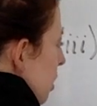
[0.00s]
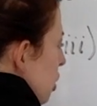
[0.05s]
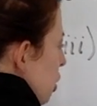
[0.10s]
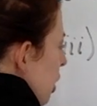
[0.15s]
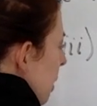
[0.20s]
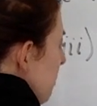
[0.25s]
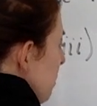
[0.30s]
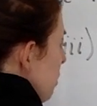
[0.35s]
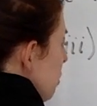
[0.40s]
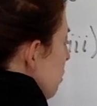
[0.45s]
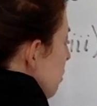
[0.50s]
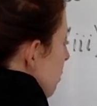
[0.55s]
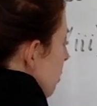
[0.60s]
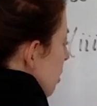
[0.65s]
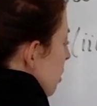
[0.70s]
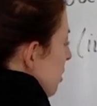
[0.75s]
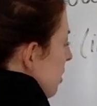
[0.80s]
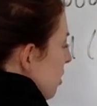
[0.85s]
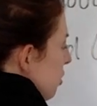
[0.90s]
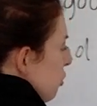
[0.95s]
Chapter
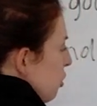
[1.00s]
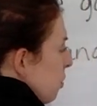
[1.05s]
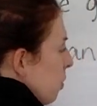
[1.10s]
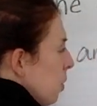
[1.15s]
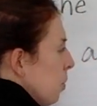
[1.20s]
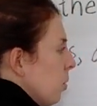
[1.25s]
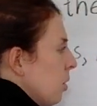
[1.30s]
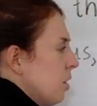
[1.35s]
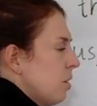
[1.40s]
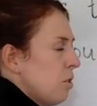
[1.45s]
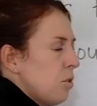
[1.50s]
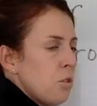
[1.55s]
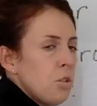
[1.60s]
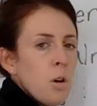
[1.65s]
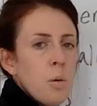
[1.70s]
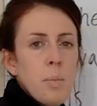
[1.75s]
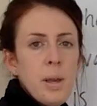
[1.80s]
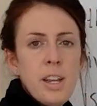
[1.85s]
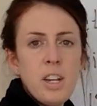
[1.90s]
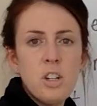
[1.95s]
13 is super important,
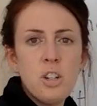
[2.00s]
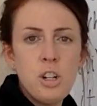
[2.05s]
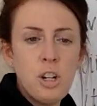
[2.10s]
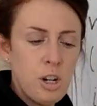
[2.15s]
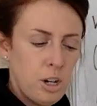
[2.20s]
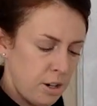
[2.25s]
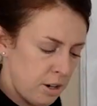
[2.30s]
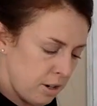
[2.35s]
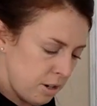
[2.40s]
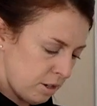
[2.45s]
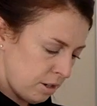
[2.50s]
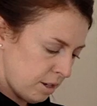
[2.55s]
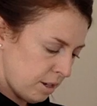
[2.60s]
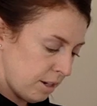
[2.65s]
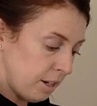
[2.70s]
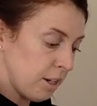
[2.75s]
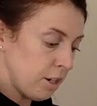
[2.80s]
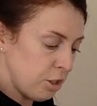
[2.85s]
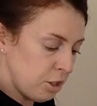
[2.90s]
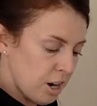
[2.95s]
so make sure,
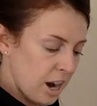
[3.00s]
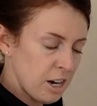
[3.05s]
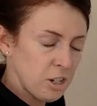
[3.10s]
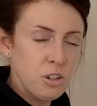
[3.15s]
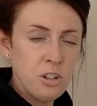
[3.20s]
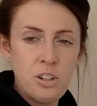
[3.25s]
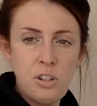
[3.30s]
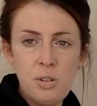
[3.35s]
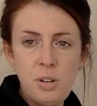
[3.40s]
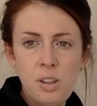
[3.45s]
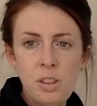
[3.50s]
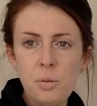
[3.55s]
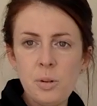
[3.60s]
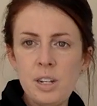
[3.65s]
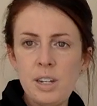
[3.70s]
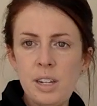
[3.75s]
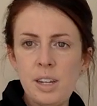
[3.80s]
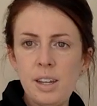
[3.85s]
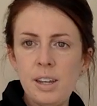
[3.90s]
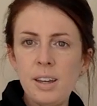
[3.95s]
again, you're actually doing the
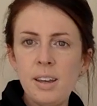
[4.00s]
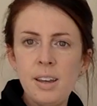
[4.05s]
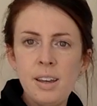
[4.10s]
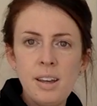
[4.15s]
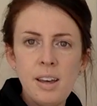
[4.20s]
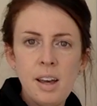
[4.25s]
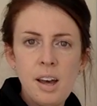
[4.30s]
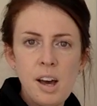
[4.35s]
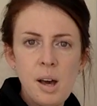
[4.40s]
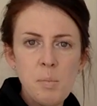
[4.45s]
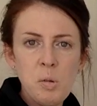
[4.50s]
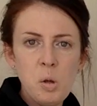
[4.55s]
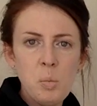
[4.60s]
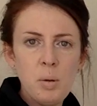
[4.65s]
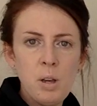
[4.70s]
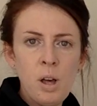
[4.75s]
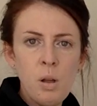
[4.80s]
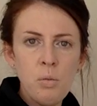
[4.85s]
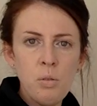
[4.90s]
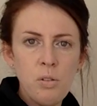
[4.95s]
reading. It'll
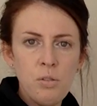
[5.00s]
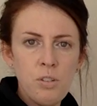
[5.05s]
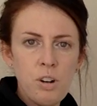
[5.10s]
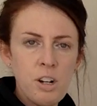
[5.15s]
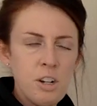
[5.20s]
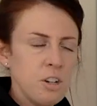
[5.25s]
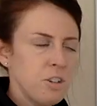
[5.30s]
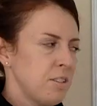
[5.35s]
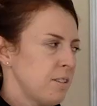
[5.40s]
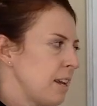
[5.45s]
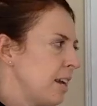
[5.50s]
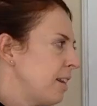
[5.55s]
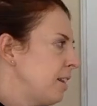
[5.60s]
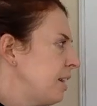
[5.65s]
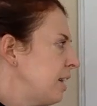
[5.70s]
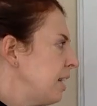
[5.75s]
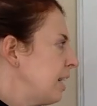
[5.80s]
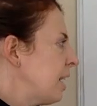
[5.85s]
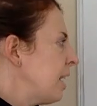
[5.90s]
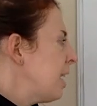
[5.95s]
be helpful for
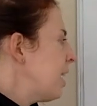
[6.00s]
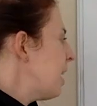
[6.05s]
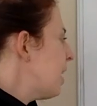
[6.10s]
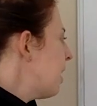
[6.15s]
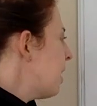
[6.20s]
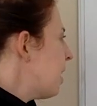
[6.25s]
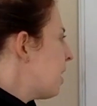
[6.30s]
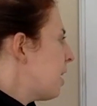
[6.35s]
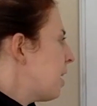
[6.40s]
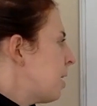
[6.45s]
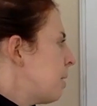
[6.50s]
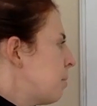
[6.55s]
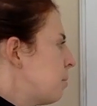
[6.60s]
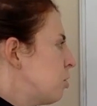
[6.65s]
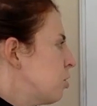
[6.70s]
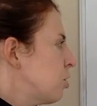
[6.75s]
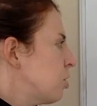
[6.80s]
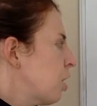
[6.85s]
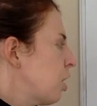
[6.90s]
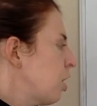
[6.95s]
understanding.
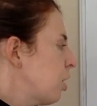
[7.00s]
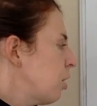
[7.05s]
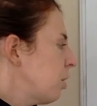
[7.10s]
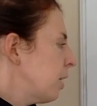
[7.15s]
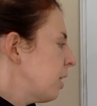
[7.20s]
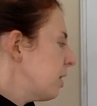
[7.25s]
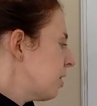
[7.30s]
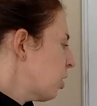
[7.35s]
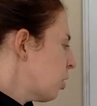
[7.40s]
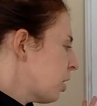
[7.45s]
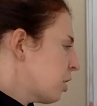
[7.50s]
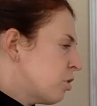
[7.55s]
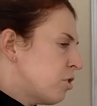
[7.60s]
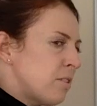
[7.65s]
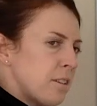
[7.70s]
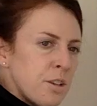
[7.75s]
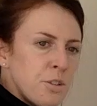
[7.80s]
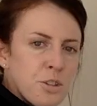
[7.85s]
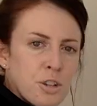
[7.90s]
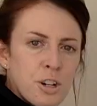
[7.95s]
So get the
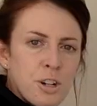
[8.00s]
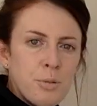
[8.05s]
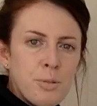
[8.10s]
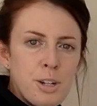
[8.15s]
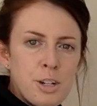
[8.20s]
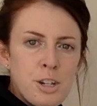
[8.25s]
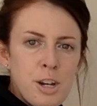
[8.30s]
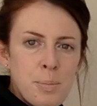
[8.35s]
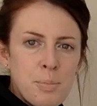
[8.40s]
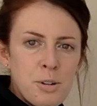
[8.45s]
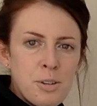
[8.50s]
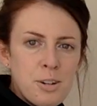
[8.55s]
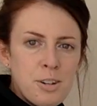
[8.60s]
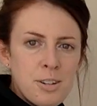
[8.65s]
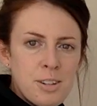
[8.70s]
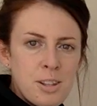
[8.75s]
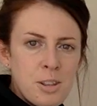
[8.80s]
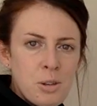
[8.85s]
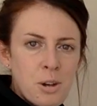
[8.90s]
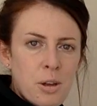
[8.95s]
questions answered, read chapter
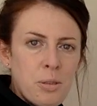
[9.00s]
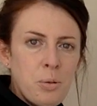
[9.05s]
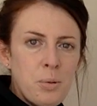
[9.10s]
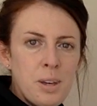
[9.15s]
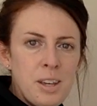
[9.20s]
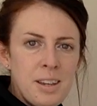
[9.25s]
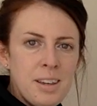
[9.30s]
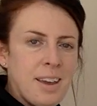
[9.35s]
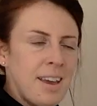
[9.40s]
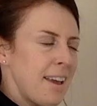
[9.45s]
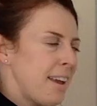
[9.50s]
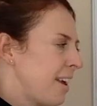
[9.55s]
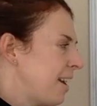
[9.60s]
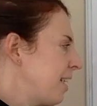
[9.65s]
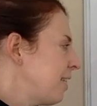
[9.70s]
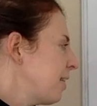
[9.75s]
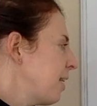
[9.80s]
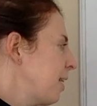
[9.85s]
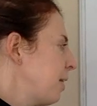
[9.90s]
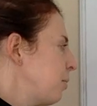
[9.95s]
13 throughout the week,
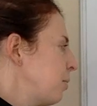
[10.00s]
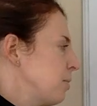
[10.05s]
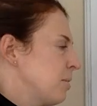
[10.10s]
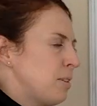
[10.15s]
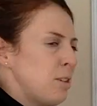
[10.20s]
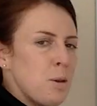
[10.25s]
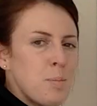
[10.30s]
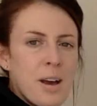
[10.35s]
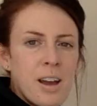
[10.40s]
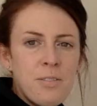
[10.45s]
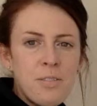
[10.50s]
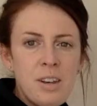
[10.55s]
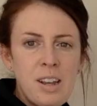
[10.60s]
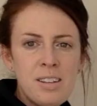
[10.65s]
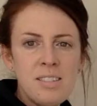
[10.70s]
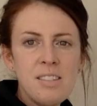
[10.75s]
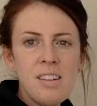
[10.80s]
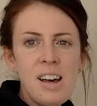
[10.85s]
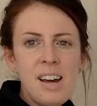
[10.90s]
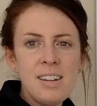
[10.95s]
and I will see you back for
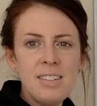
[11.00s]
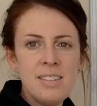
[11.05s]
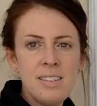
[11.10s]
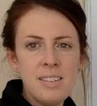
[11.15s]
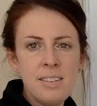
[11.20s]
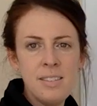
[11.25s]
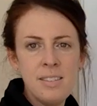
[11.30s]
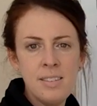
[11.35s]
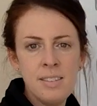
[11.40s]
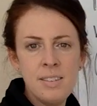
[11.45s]
next class.